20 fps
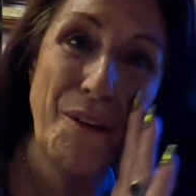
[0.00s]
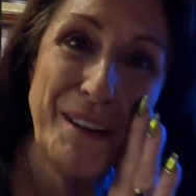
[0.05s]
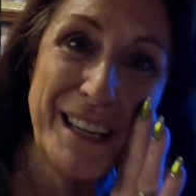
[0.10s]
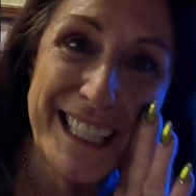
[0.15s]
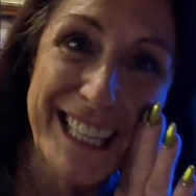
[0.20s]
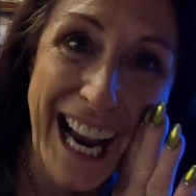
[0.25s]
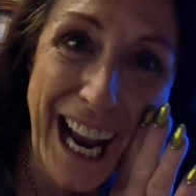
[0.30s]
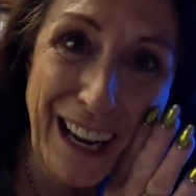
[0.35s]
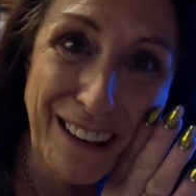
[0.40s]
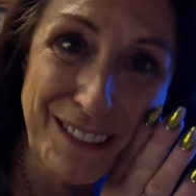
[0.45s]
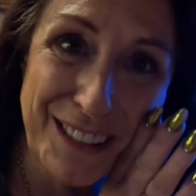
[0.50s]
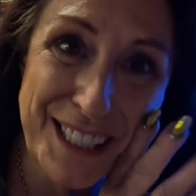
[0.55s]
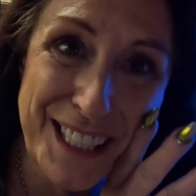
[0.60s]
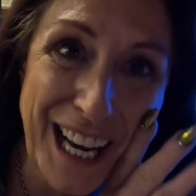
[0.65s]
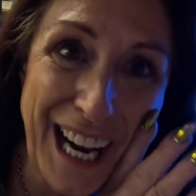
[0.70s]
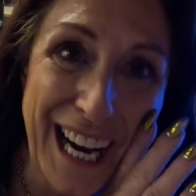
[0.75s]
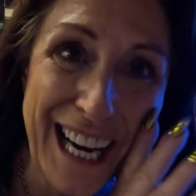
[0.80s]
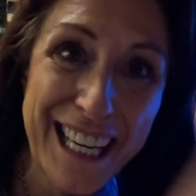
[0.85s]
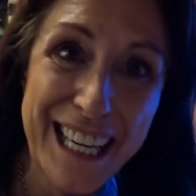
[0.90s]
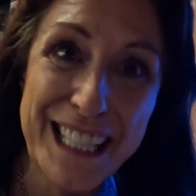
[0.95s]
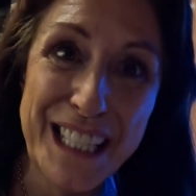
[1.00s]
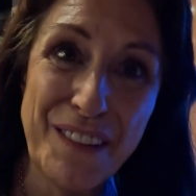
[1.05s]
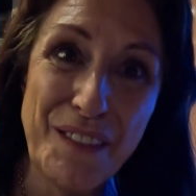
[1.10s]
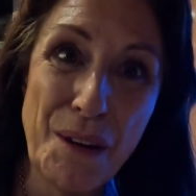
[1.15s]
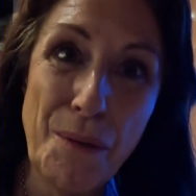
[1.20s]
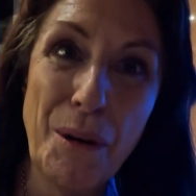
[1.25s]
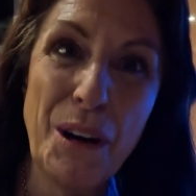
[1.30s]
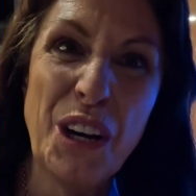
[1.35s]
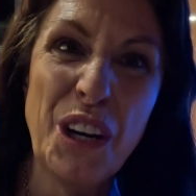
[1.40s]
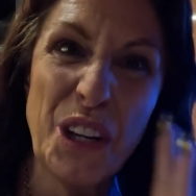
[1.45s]
only downside is if
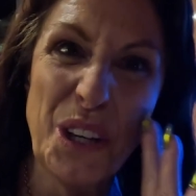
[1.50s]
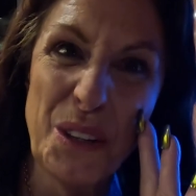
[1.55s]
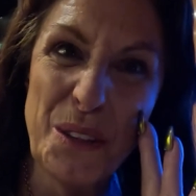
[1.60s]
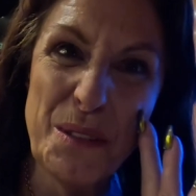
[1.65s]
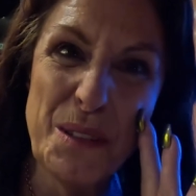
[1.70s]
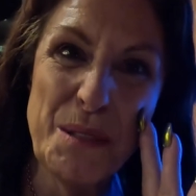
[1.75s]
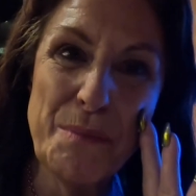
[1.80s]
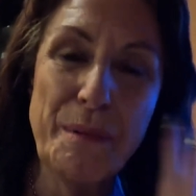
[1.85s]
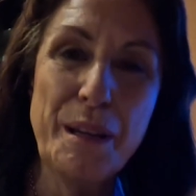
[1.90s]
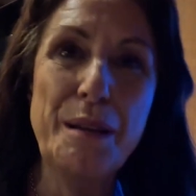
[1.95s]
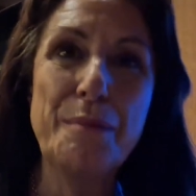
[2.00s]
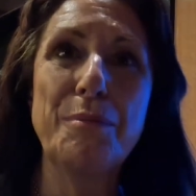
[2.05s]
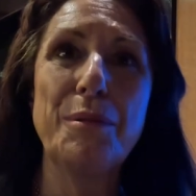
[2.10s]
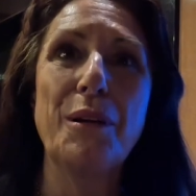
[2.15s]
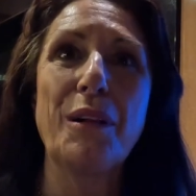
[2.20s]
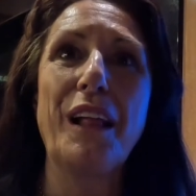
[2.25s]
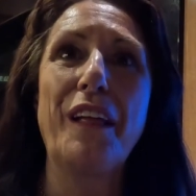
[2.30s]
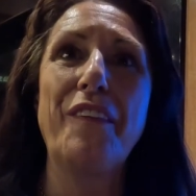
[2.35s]
you want to lose people,